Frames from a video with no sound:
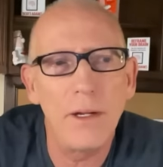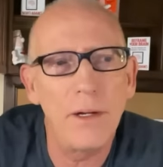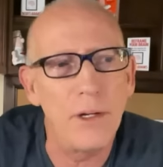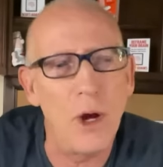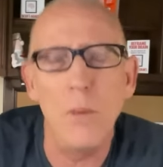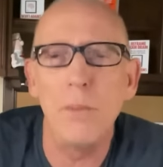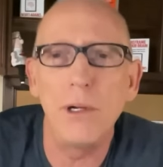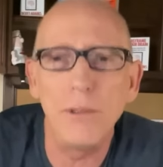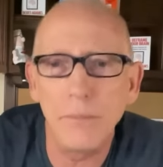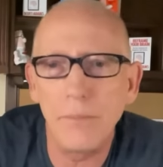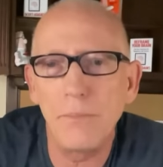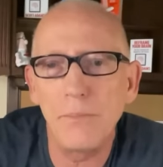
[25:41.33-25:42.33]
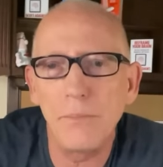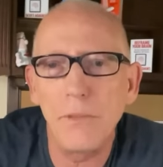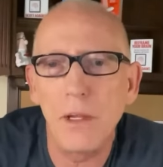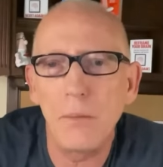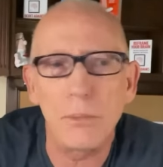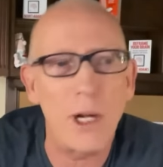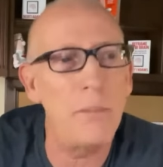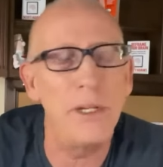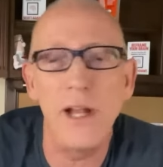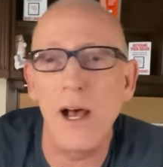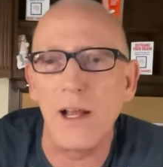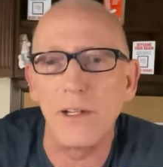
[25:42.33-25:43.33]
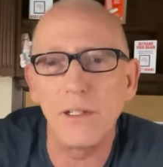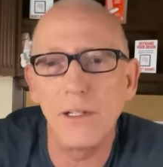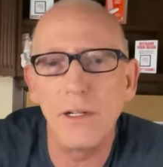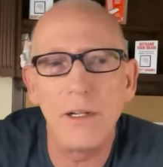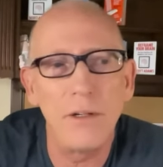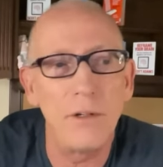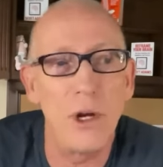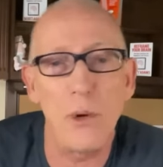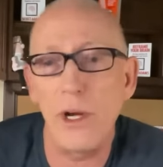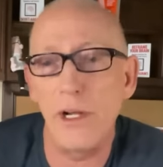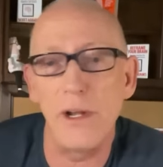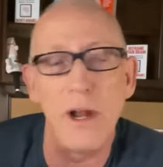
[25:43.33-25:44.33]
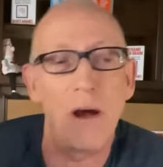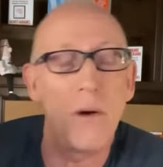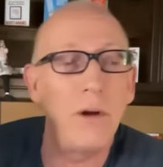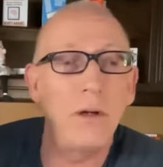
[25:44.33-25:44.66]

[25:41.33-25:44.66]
Nope. Probably not. No way to know.